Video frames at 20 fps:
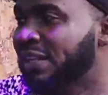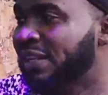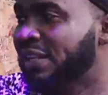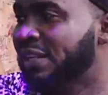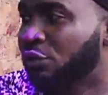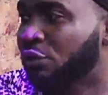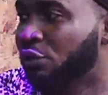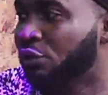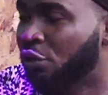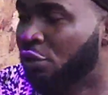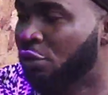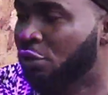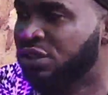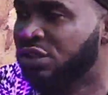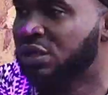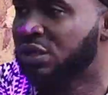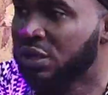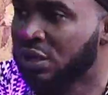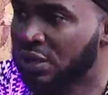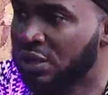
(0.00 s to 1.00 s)
election comes,
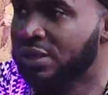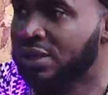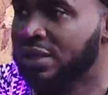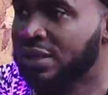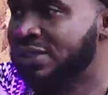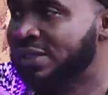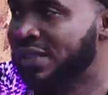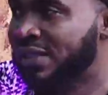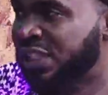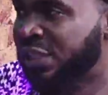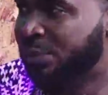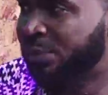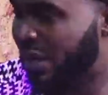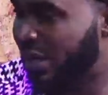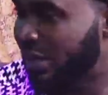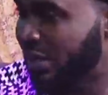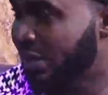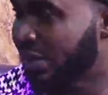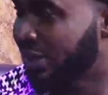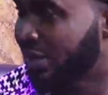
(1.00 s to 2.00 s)
they start
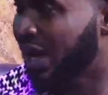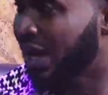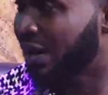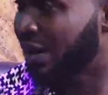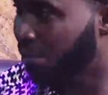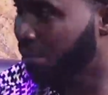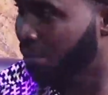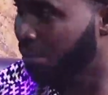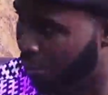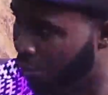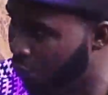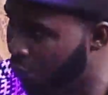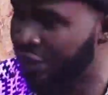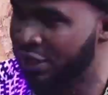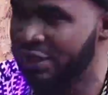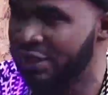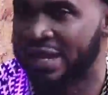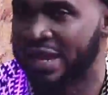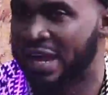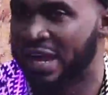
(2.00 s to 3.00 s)
spending that money
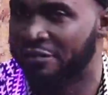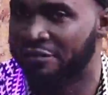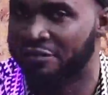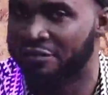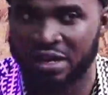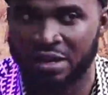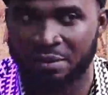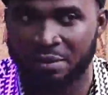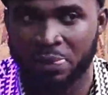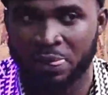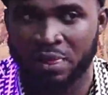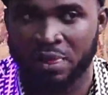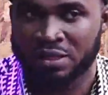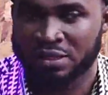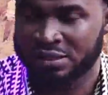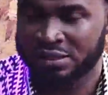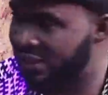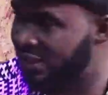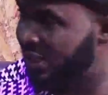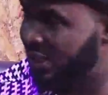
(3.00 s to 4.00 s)
they have
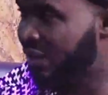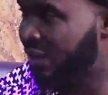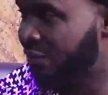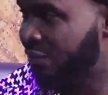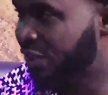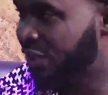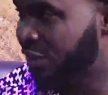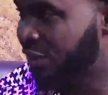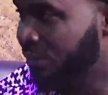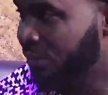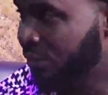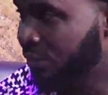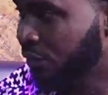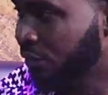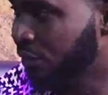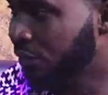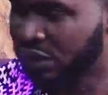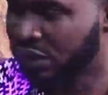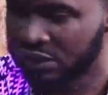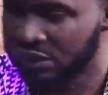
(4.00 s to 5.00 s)
saved.
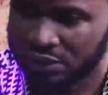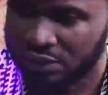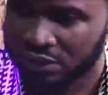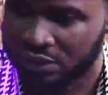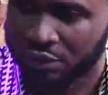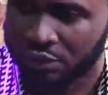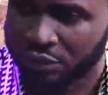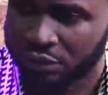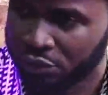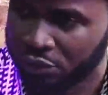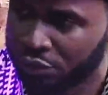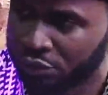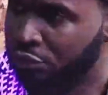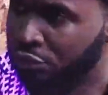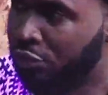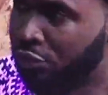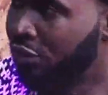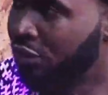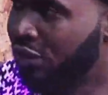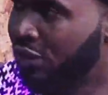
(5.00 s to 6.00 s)

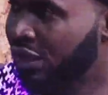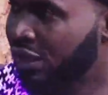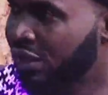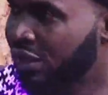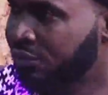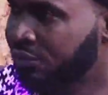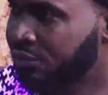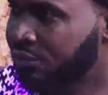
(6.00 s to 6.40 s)
Thirdly,